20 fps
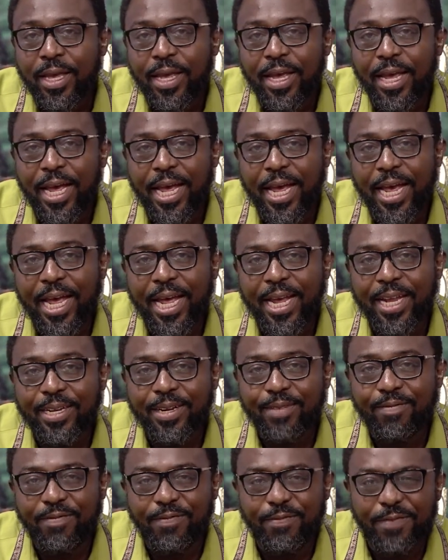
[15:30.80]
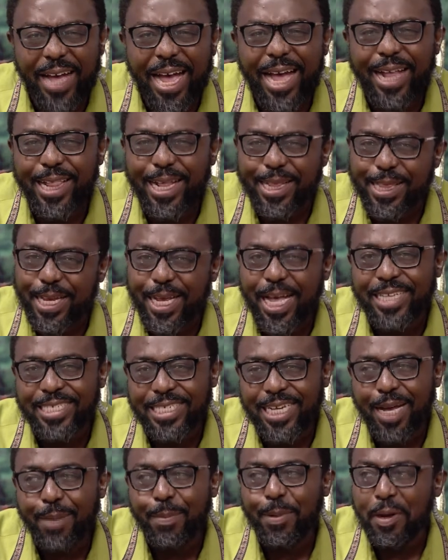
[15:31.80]
And Val, I think, has
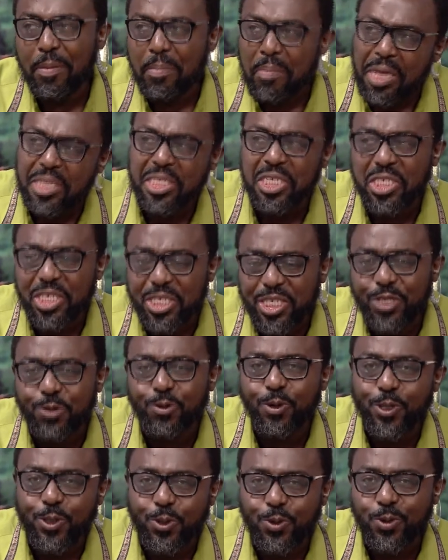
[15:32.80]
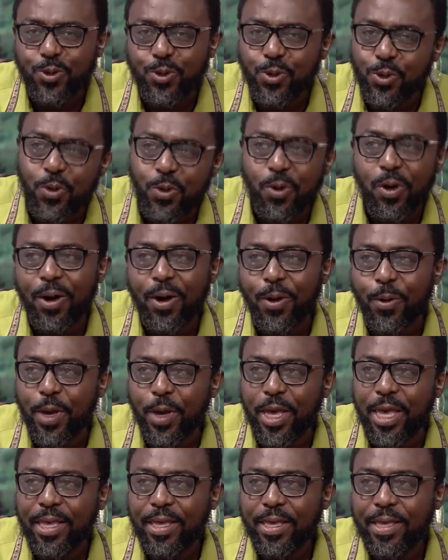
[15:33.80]
a couple of messages she wants to throw our
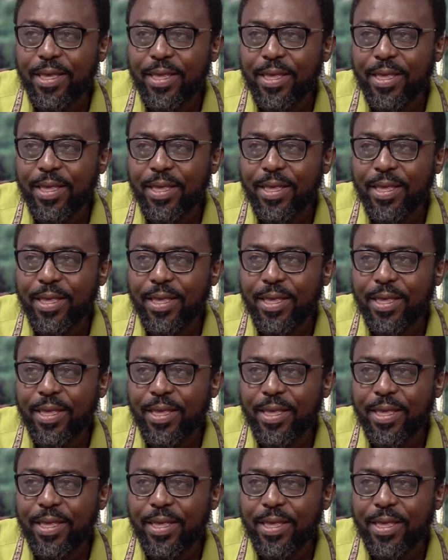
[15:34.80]
way.